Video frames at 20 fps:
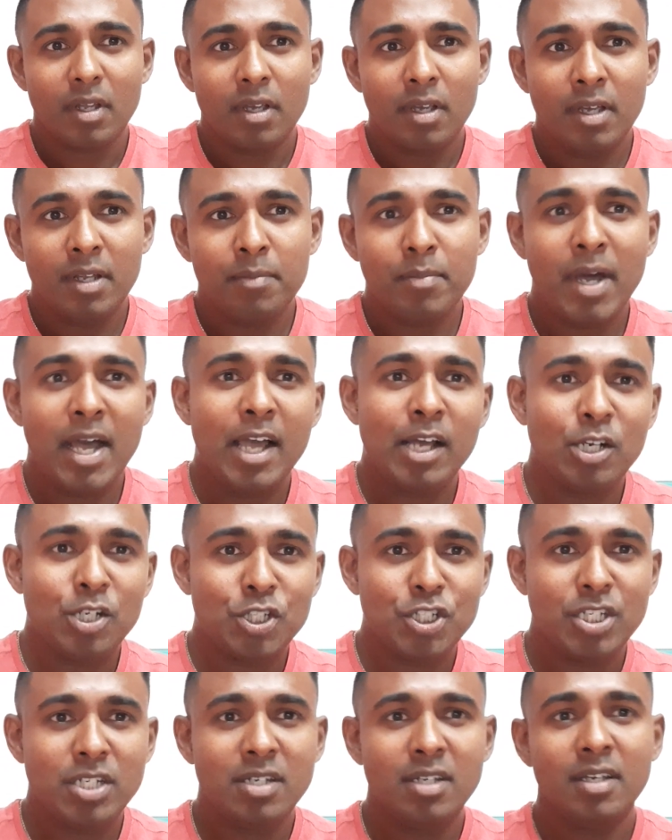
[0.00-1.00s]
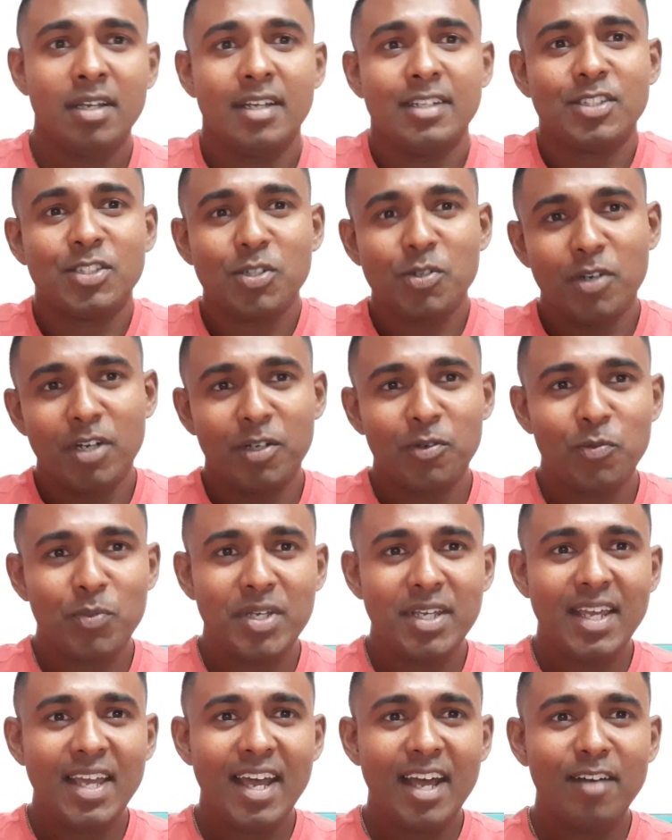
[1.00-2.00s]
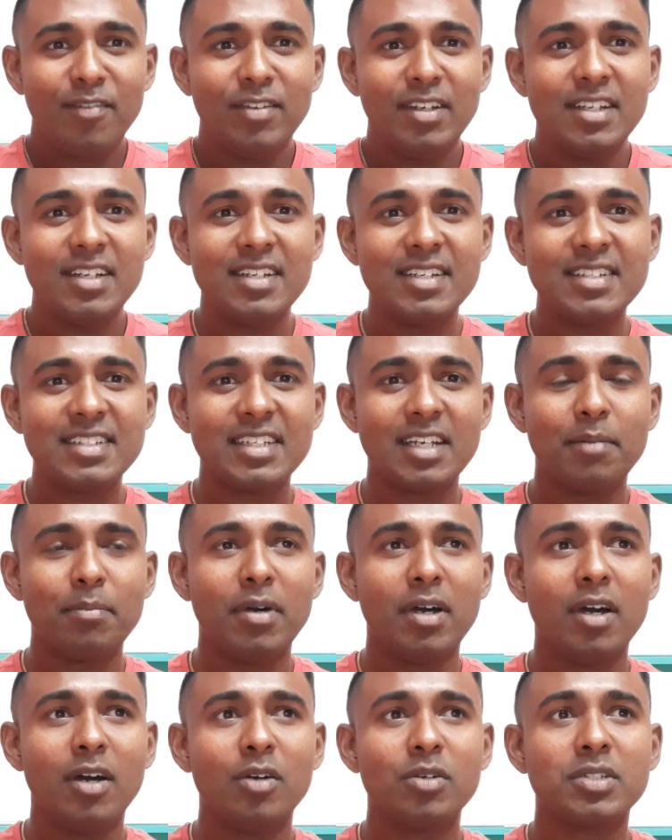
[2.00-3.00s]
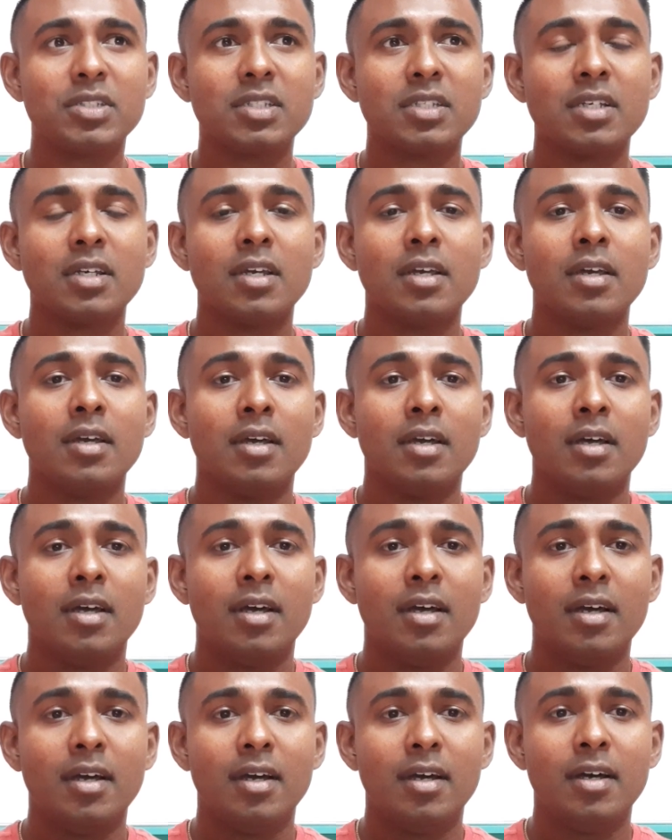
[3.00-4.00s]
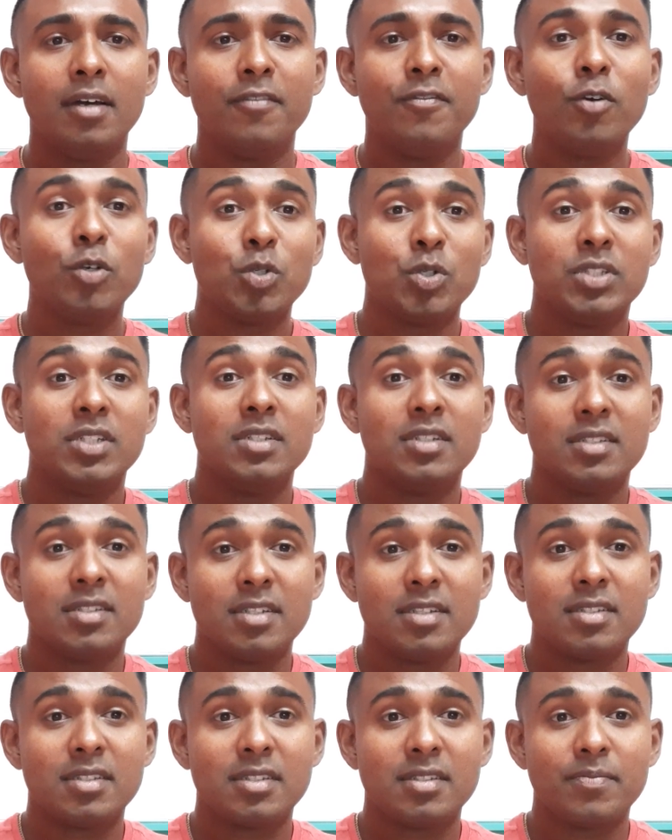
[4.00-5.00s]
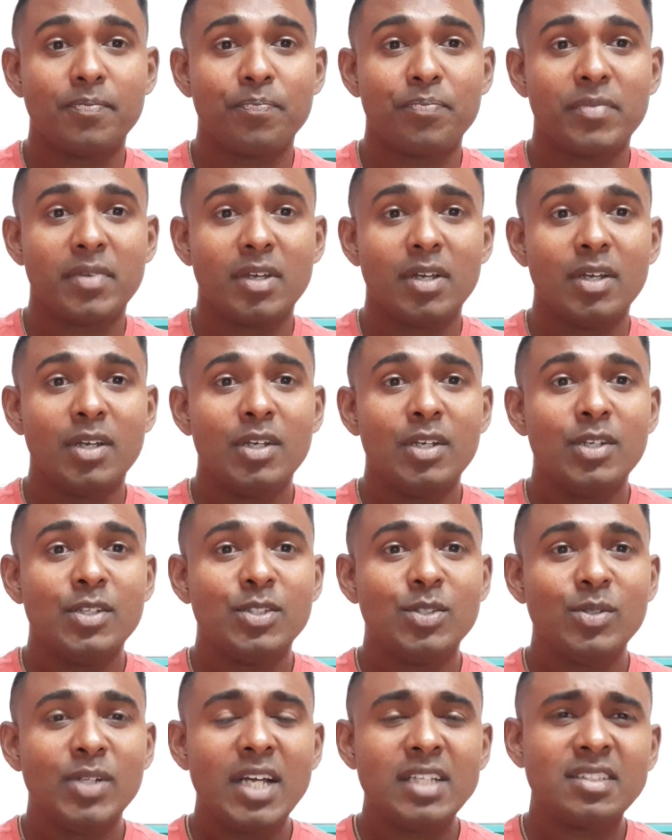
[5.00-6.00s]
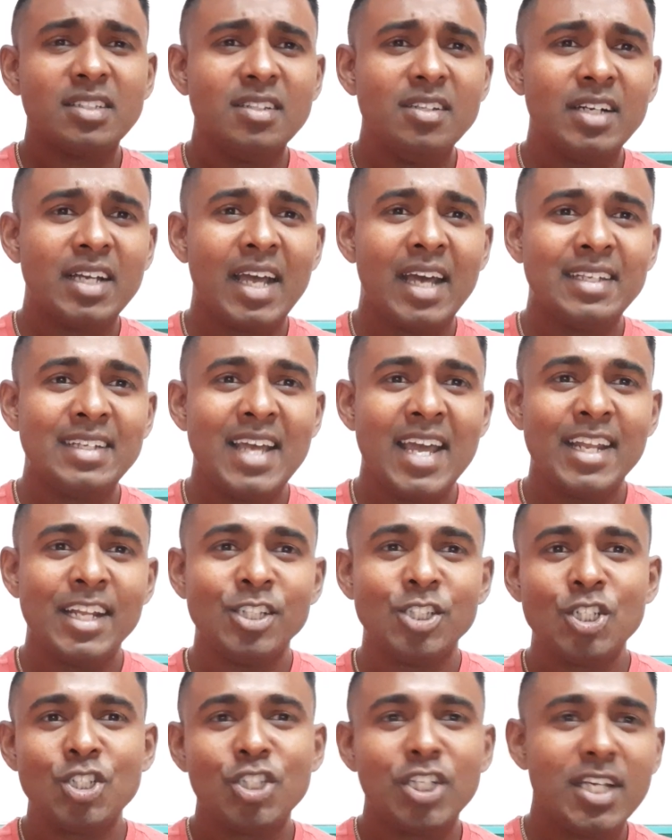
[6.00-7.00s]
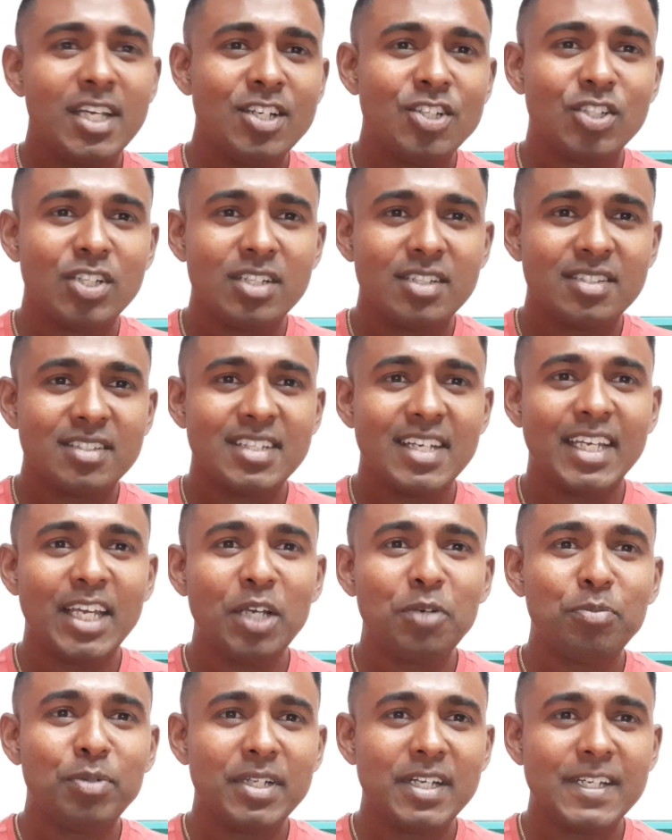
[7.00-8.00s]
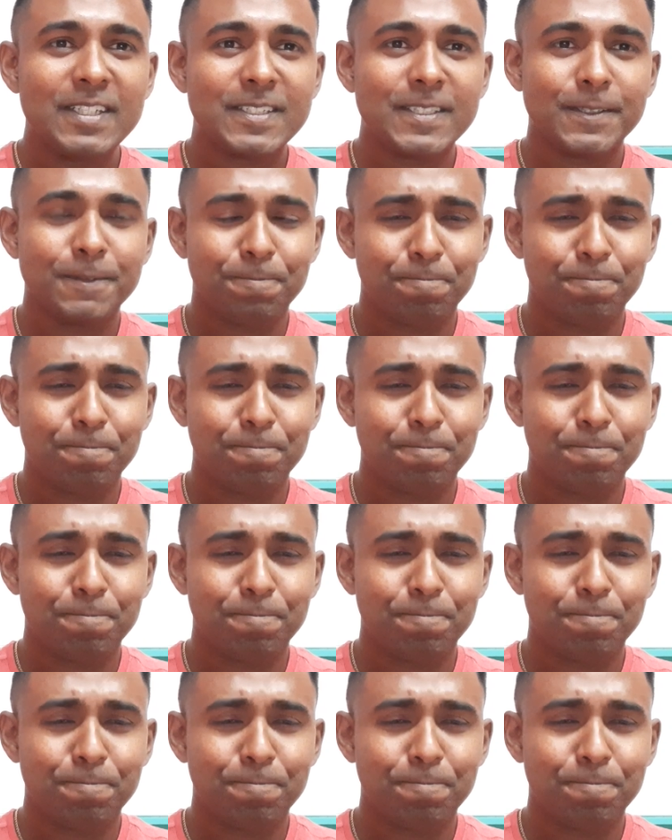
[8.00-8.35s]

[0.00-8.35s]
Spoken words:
in biology and so on we have learned about photosynthesis. So let's look at the energy changes taking place